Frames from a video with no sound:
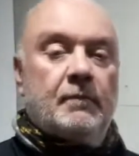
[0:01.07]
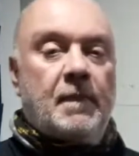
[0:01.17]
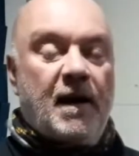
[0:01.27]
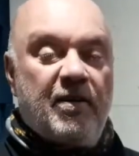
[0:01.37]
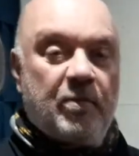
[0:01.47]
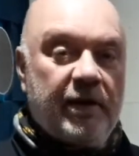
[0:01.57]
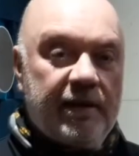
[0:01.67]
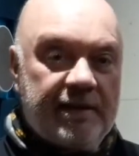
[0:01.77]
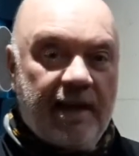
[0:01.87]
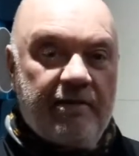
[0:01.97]
Hi everybody, it's
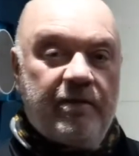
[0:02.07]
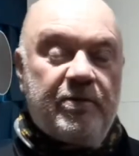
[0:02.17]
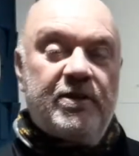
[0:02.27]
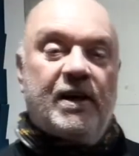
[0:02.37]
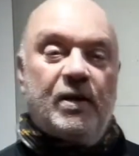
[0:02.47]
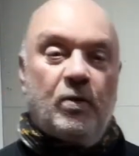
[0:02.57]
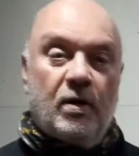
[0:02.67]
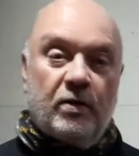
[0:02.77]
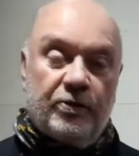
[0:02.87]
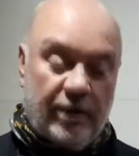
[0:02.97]
Gary from Designer
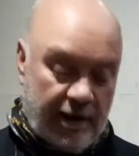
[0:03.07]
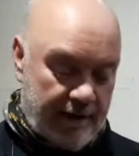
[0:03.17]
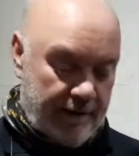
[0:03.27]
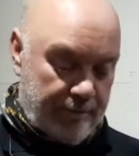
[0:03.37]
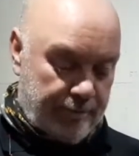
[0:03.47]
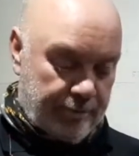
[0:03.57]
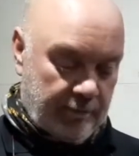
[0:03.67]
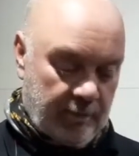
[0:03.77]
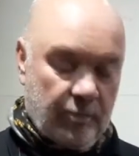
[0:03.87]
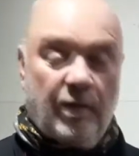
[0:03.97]
Walls. We're
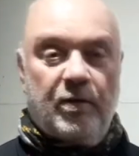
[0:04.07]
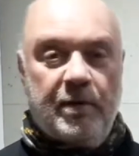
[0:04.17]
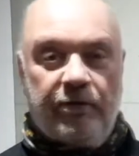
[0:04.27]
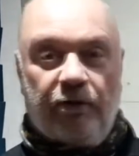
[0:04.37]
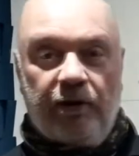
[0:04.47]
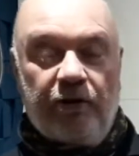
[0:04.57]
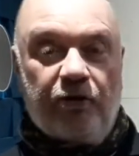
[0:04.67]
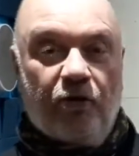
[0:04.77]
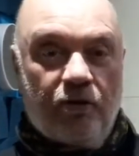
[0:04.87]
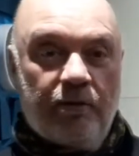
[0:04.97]
having a bit of fun in the
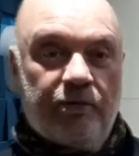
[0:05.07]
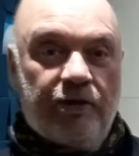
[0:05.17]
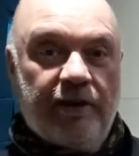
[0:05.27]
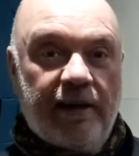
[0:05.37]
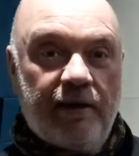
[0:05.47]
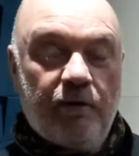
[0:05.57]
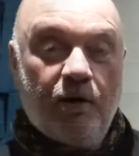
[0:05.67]
showroom today